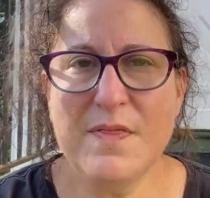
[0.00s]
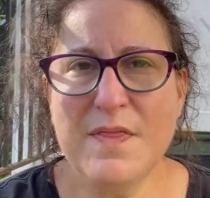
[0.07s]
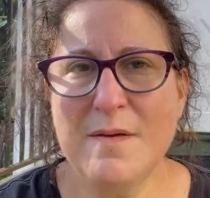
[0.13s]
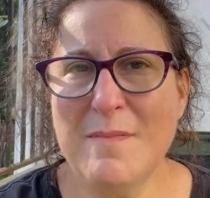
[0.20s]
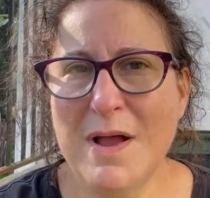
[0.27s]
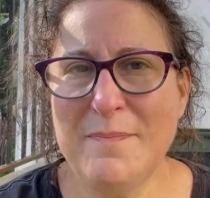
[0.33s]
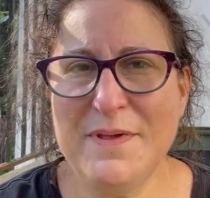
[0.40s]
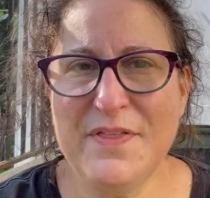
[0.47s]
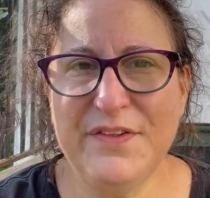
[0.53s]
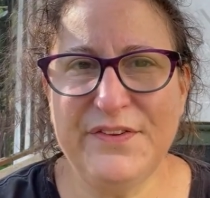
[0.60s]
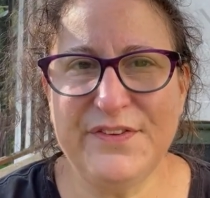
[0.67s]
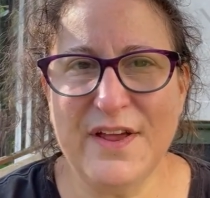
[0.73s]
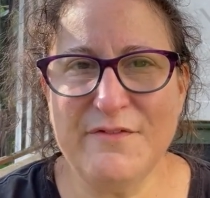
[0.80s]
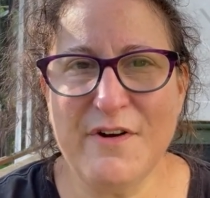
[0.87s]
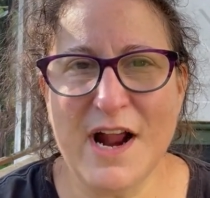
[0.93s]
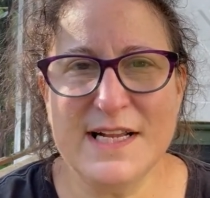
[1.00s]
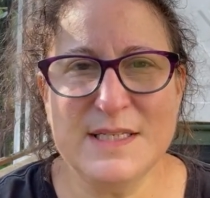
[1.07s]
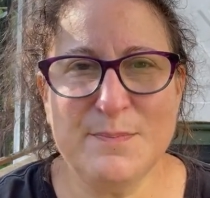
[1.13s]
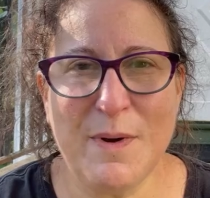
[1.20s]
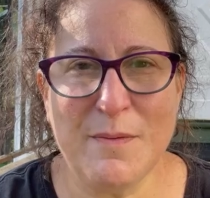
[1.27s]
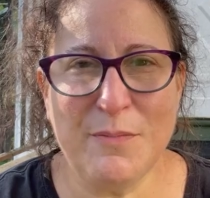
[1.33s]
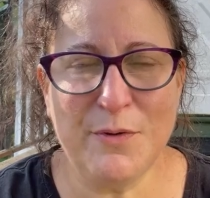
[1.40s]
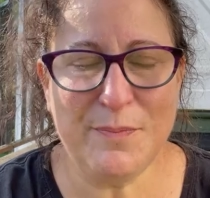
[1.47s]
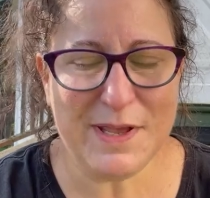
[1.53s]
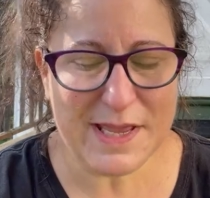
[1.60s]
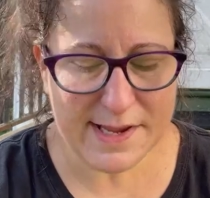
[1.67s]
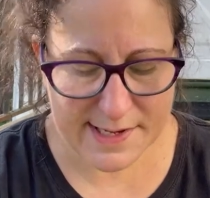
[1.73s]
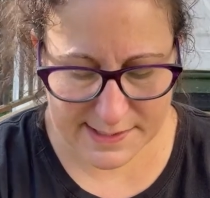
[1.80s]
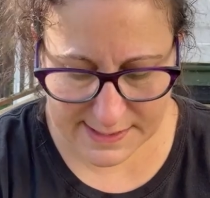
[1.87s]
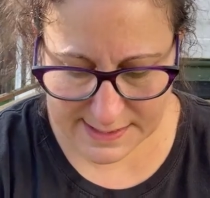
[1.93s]
they might be the sunrise
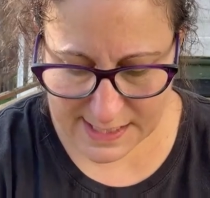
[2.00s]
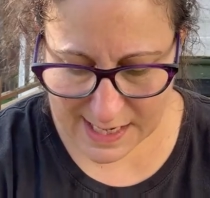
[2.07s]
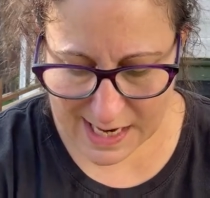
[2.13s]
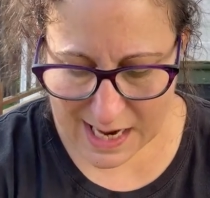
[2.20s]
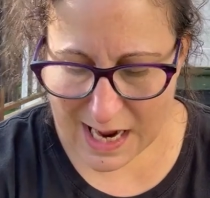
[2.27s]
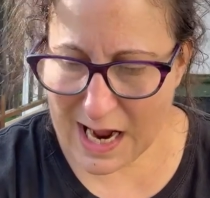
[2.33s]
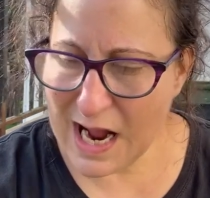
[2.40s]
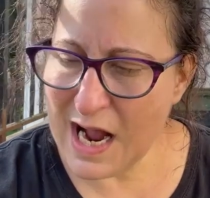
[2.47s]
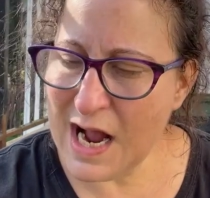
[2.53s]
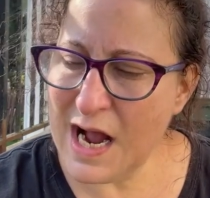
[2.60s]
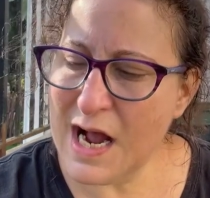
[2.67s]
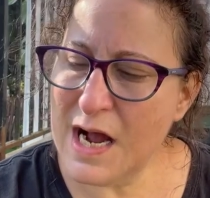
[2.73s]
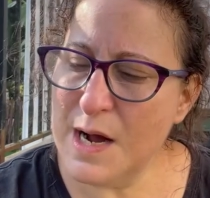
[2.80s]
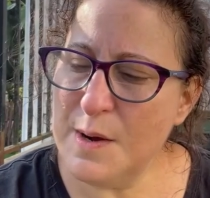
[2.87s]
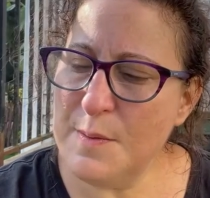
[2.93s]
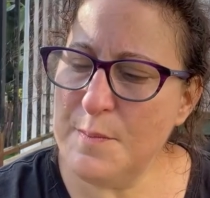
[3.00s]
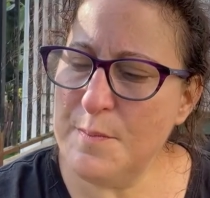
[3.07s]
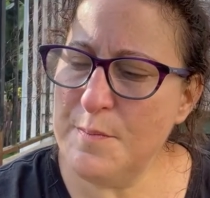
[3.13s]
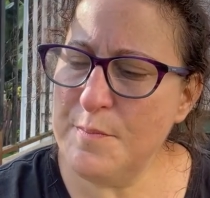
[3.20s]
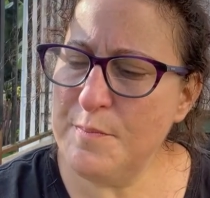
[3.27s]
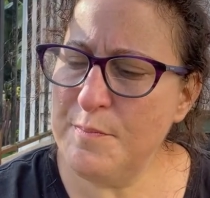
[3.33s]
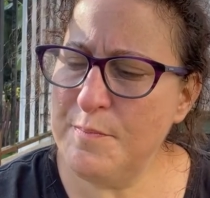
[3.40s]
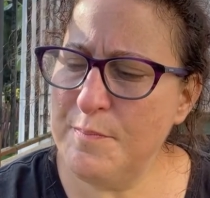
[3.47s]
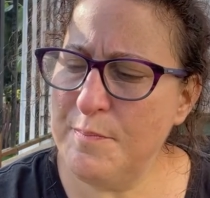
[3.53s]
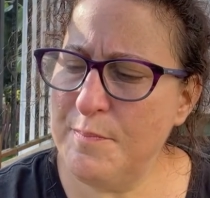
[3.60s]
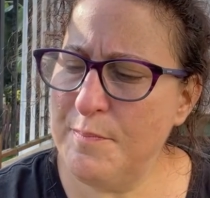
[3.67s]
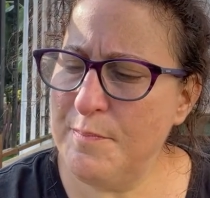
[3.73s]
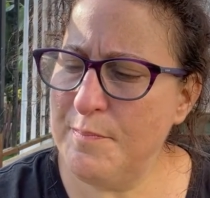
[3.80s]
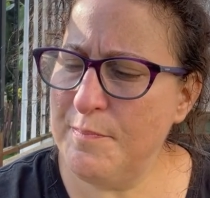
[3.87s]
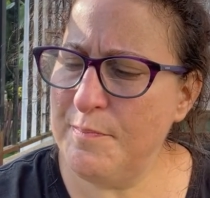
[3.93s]
bumblebees, um,
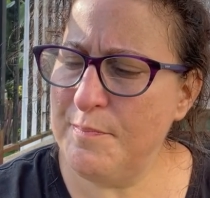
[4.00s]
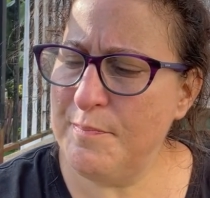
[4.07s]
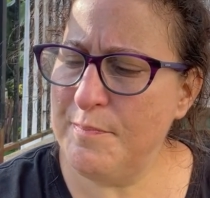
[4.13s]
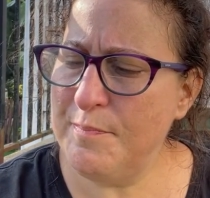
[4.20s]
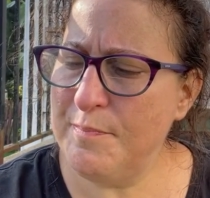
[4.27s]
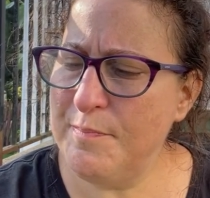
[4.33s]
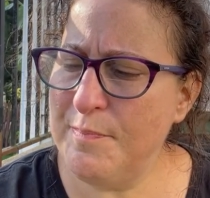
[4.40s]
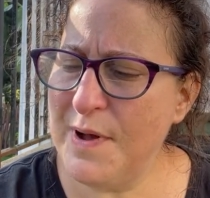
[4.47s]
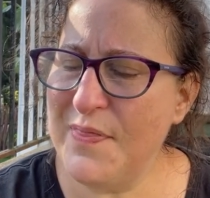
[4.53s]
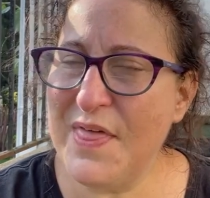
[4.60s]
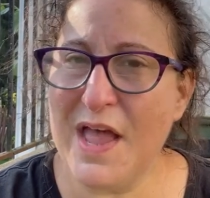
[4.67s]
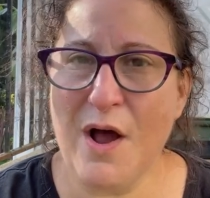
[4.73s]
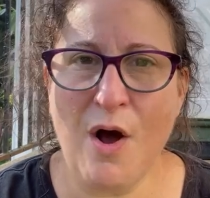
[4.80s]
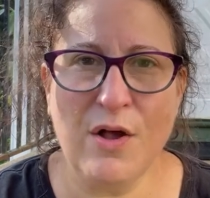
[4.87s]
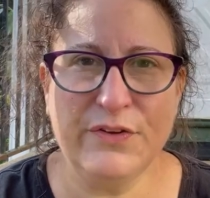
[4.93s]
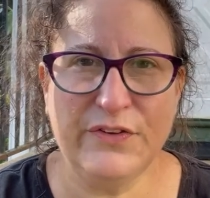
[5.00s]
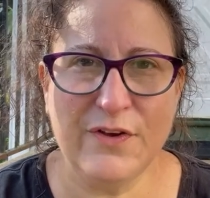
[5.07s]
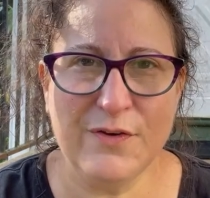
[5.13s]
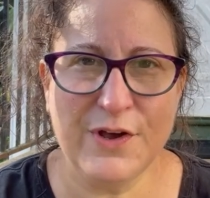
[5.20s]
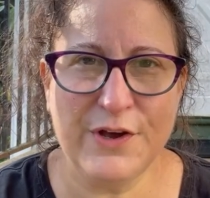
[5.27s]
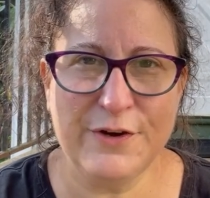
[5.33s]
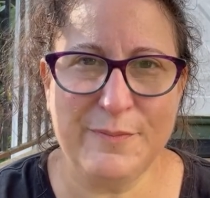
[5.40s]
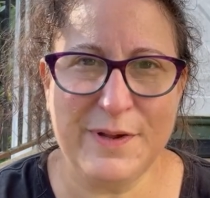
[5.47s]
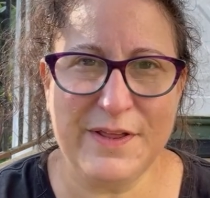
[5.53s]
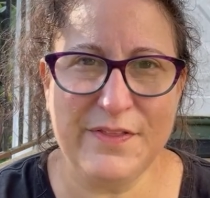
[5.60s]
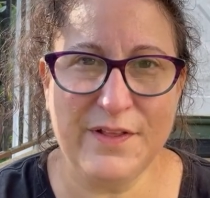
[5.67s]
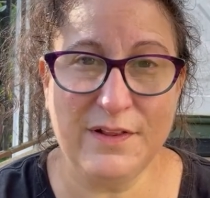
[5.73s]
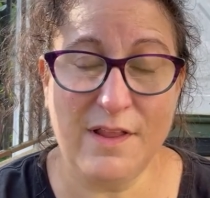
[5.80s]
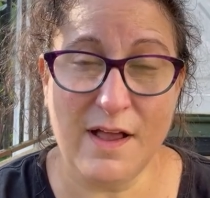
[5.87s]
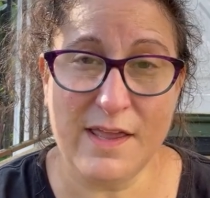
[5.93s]
but they also could be
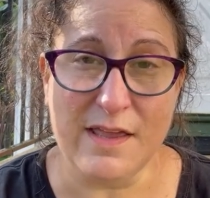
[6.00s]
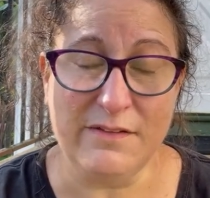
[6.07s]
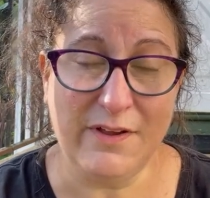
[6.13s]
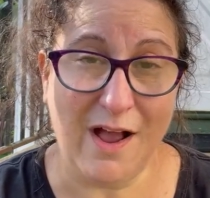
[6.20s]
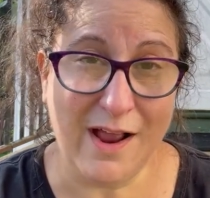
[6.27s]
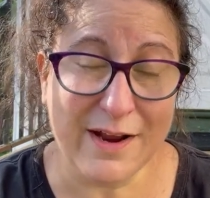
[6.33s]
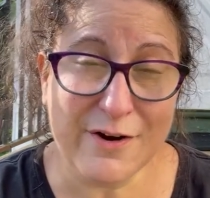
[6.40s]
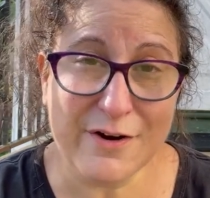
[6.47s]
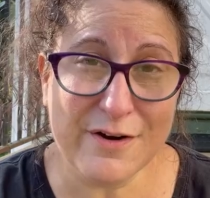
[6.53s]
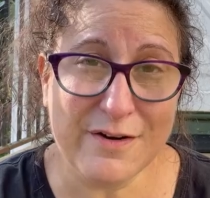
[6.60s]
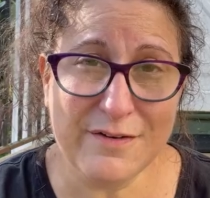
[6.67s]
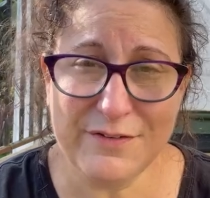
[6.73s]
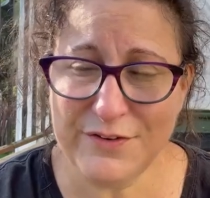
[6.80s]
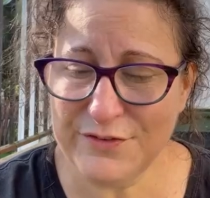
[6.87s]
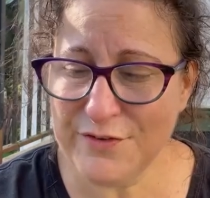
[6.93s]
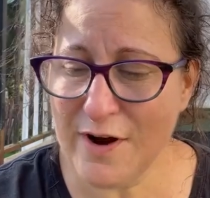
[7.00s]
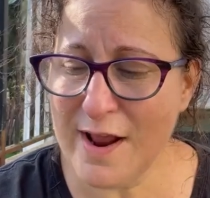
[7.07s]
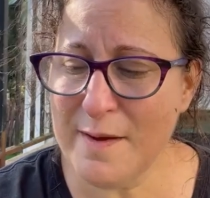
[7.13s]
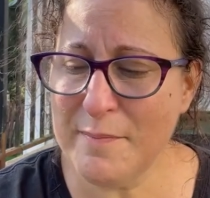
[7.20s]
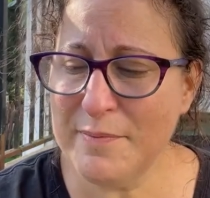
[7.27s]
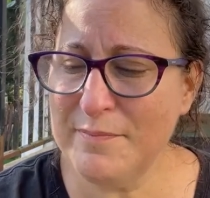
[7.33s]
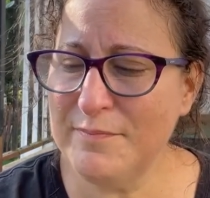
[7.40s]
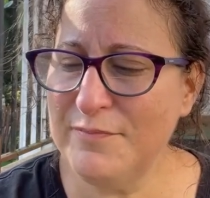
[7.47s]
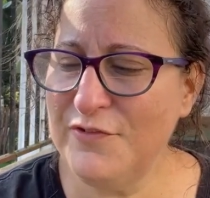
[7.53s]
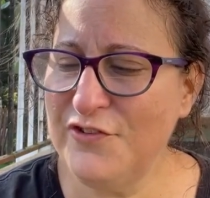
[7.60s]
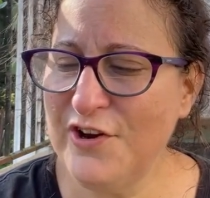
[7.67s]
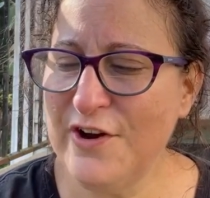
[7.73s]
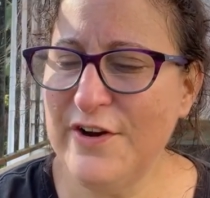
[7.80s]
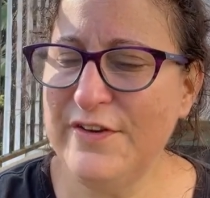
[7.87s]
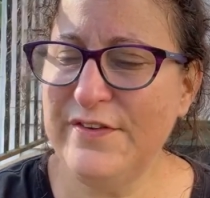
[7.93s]
the lucky tiger stripe
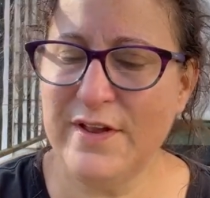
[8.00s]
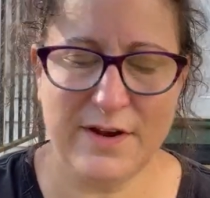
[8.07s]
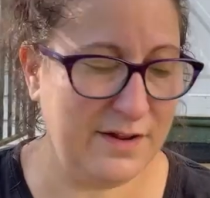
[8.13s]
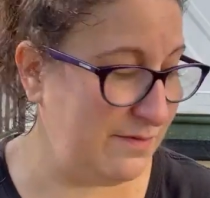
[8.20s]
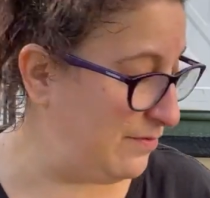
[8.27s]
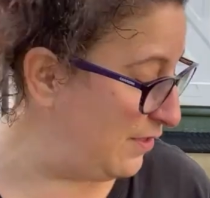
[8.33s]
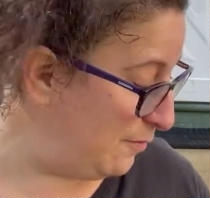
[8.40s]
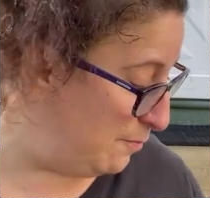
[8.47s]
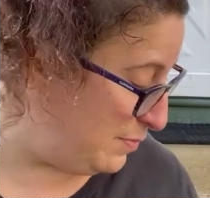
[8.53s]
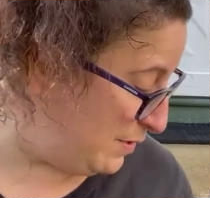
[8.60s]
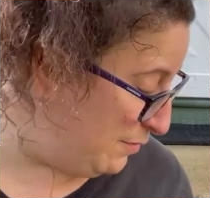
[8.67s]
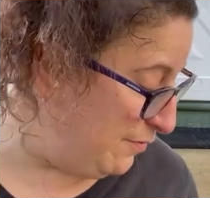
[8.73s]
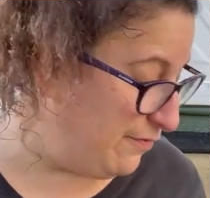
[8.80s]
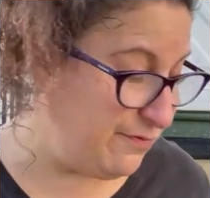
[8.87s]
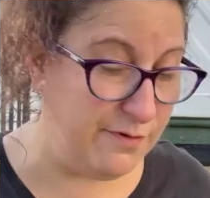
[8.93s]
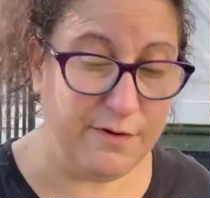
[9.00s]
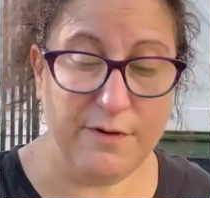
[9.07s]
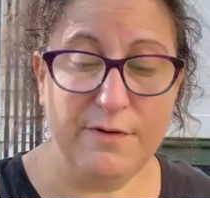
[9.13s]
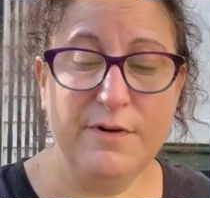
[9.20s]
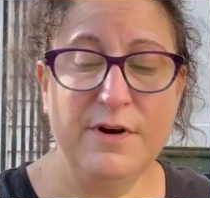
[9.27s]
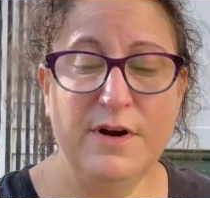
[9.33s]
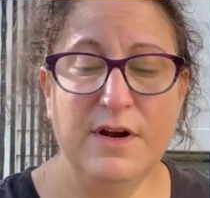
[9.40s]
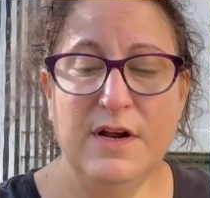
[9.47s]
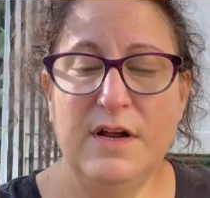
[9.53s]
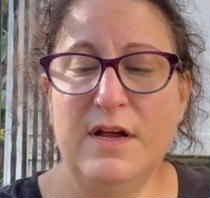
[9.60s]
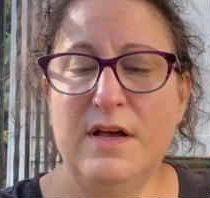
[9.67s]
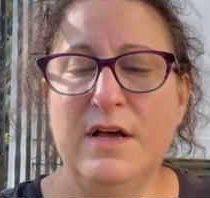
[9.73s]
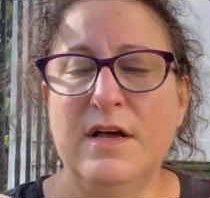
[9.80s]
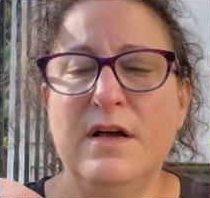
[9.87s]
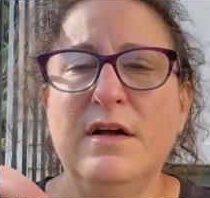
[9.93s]
cherries. And they're beautiful.
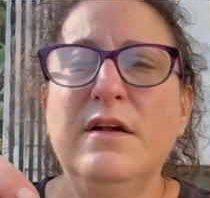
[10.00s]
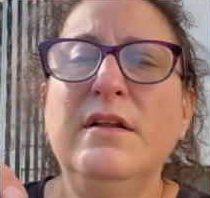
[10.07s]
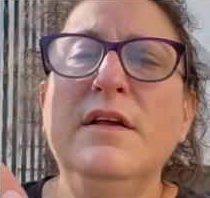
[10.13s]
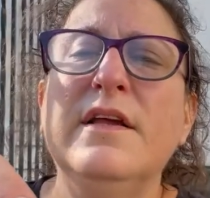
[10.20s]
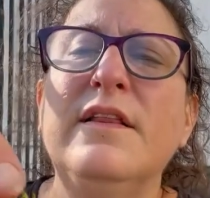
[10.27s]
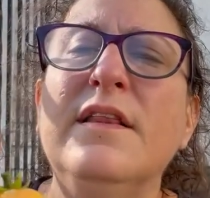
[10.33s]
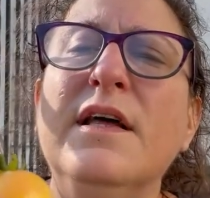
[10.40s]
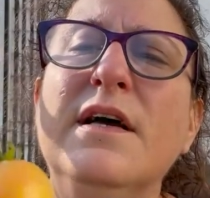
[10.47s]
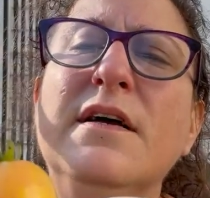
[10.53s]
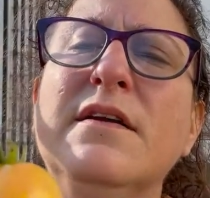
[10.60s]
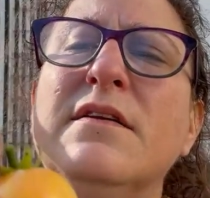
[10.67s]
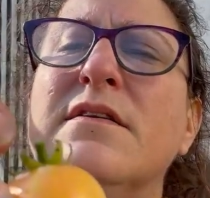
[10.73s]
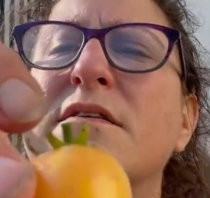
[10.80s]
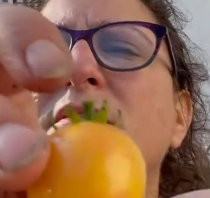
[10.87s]
Look at that.